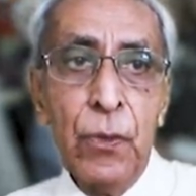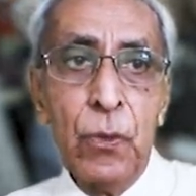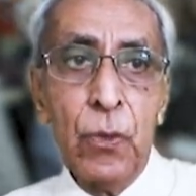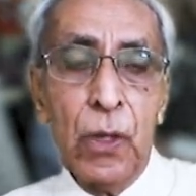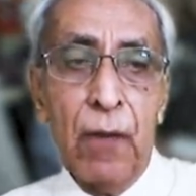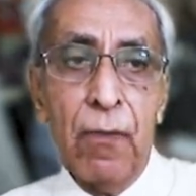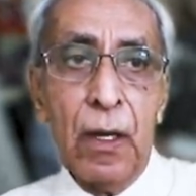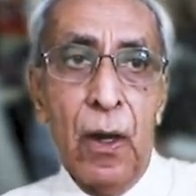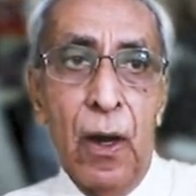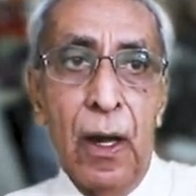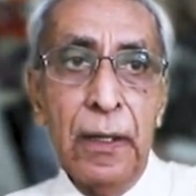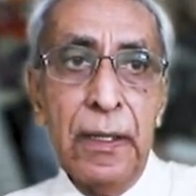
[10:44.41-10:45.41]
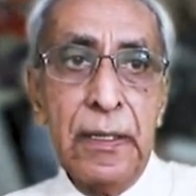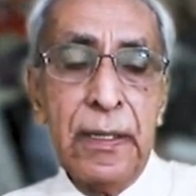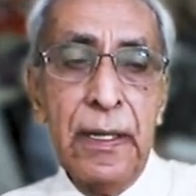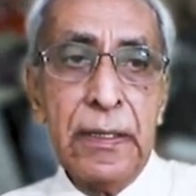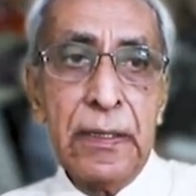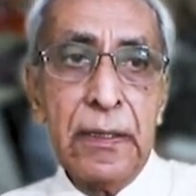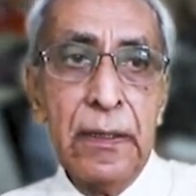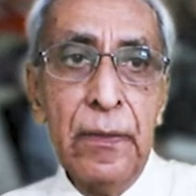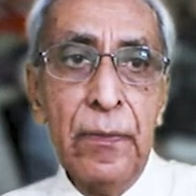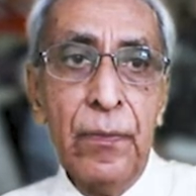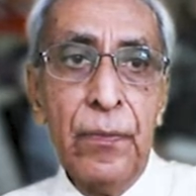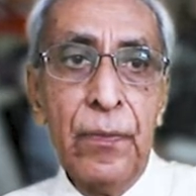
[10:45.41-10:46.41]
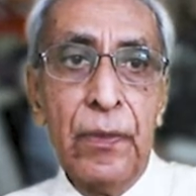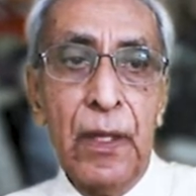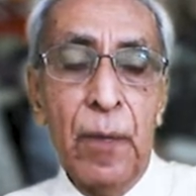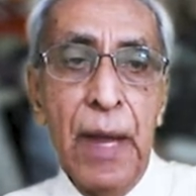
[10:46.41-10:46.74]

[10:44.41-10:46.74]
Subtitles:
To cover all these risks, the